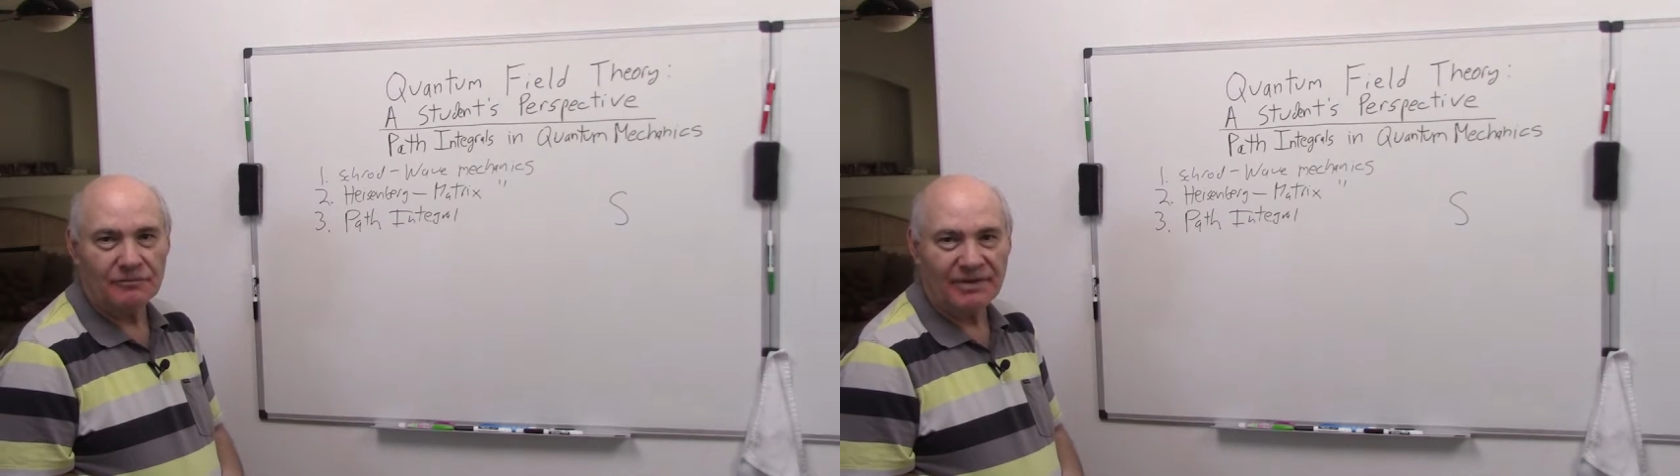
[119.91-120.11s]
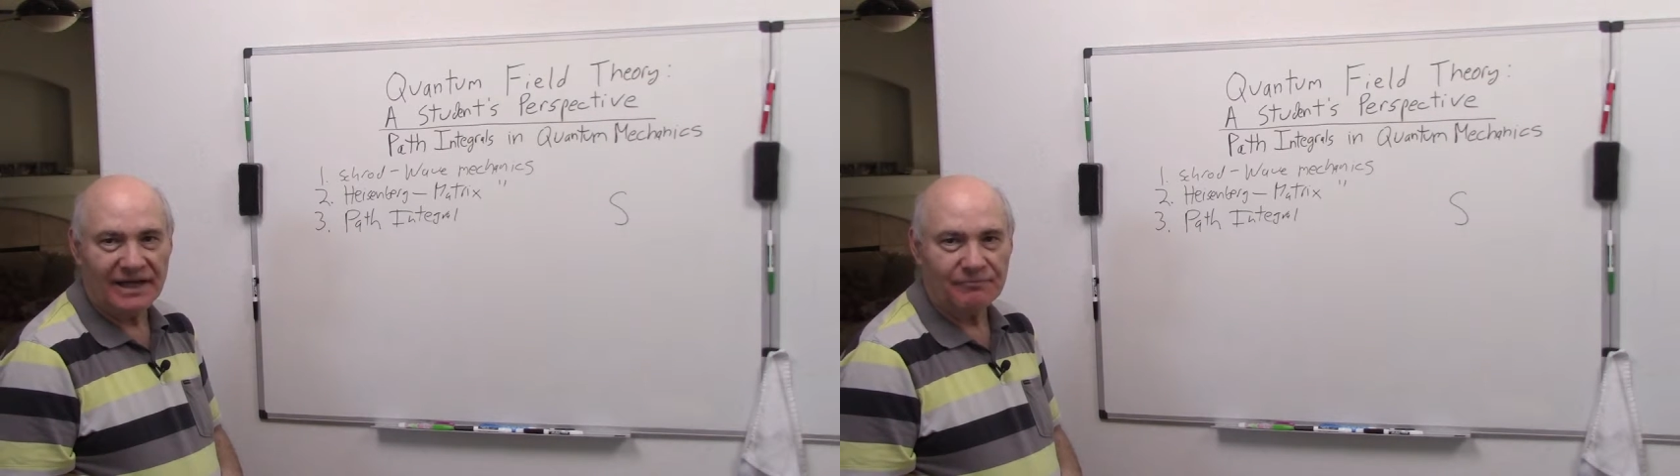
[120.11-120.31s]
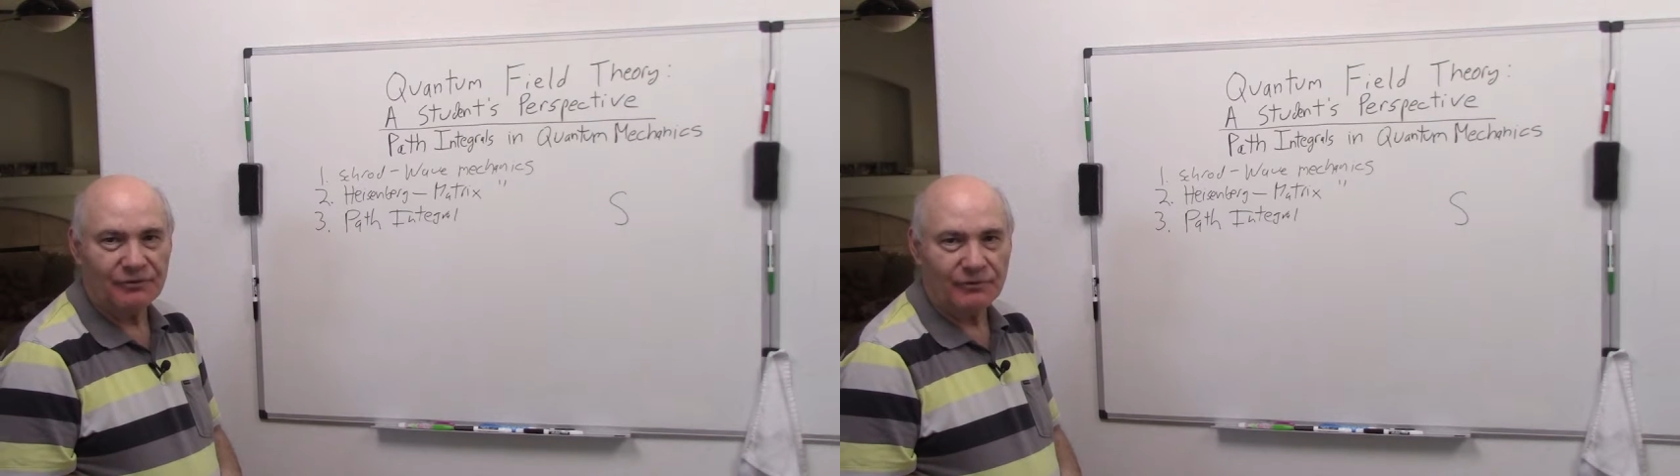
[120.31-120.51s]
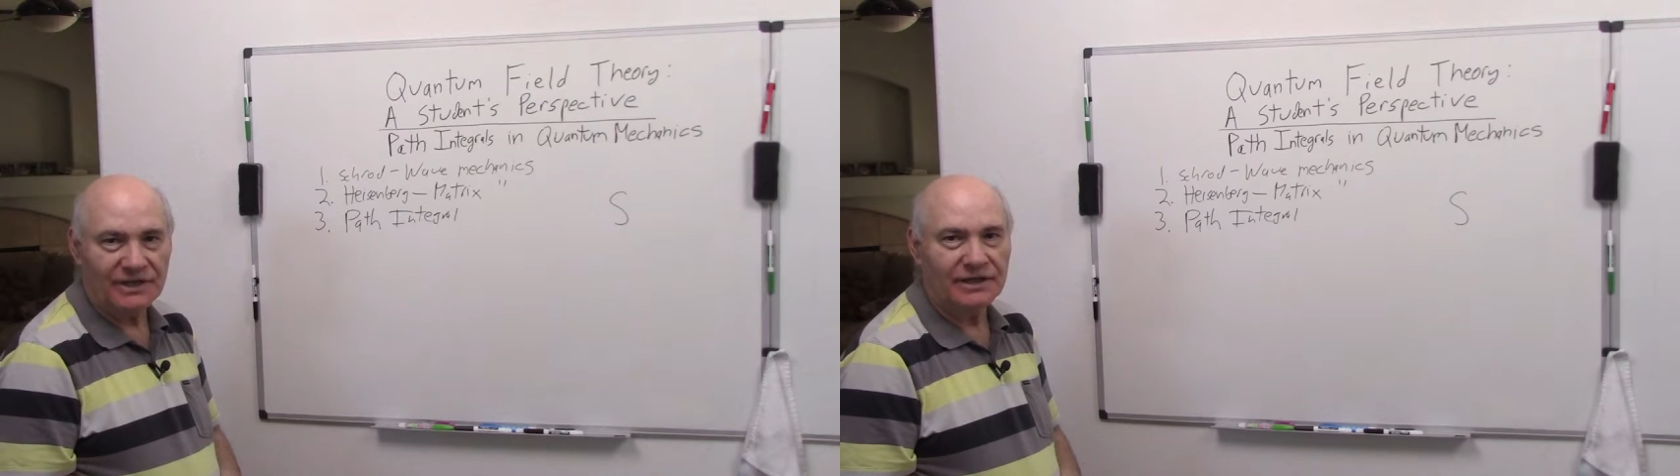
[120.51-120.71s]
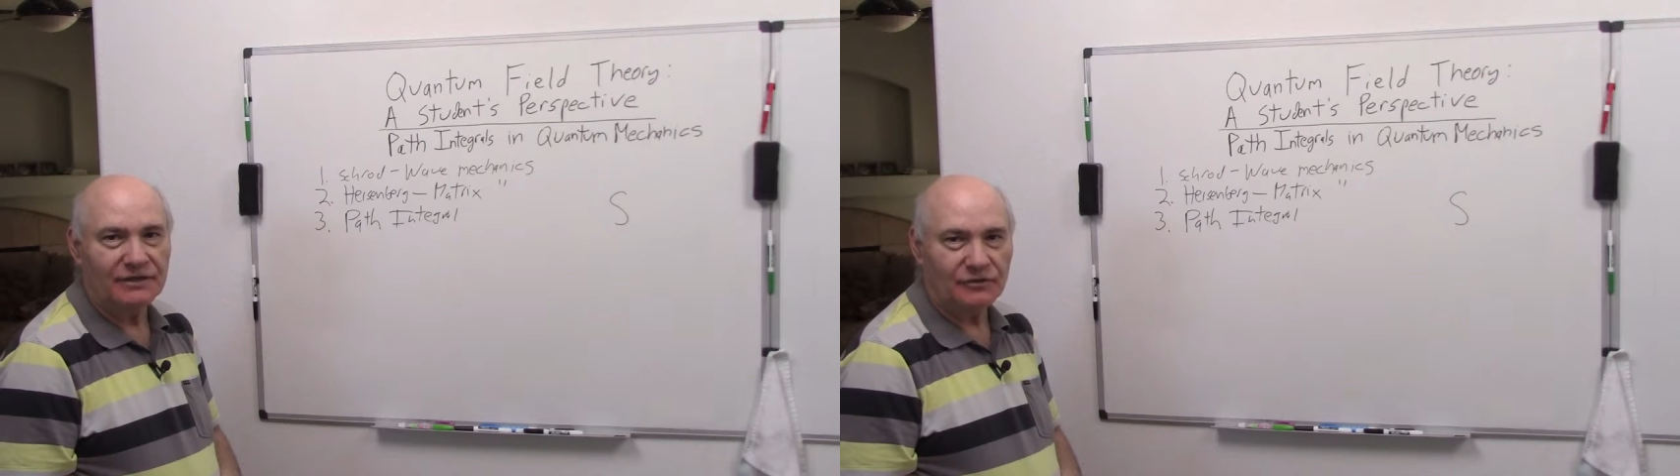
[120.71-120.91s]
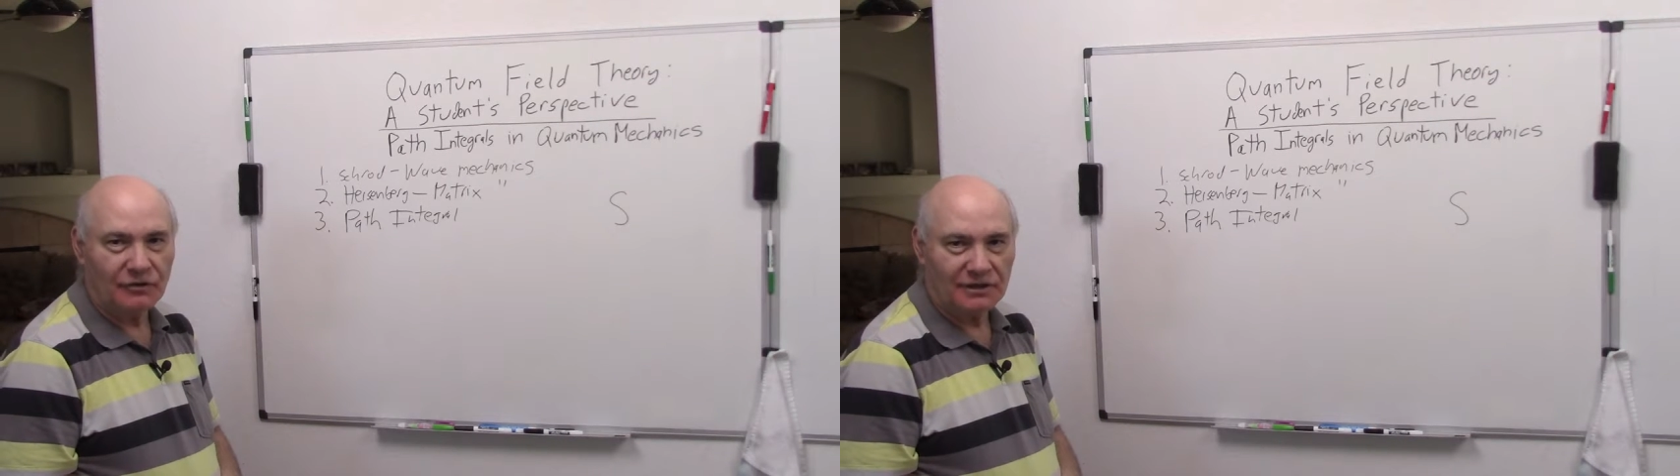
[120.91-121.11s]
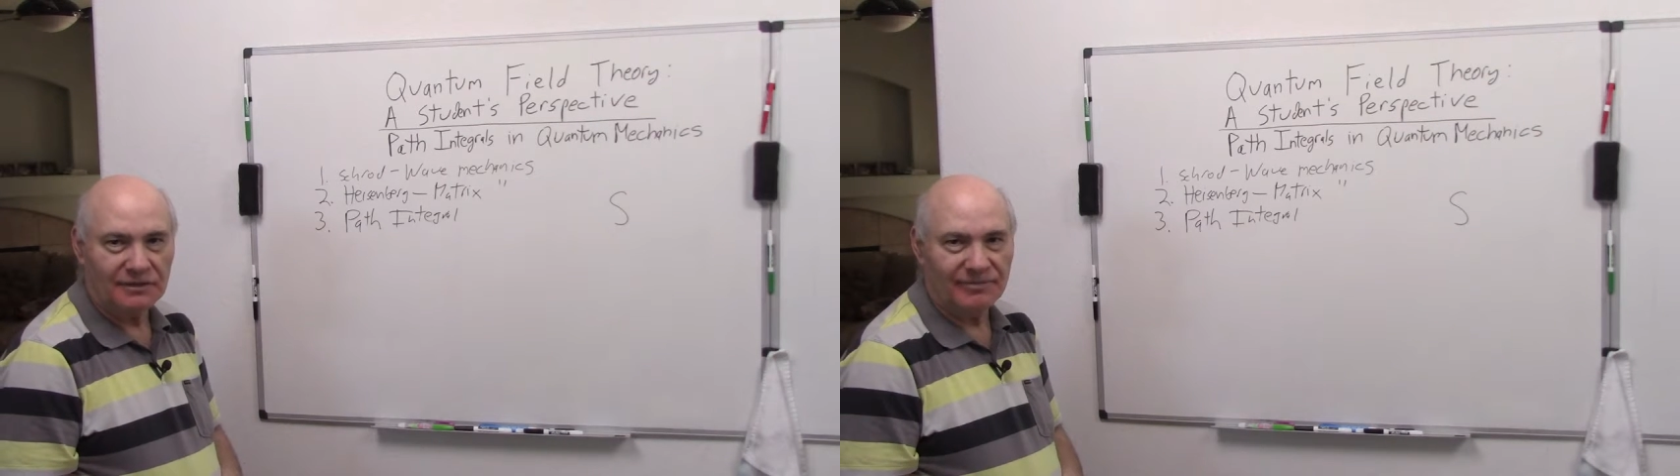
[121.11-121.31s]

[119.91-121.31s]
a paper where he talked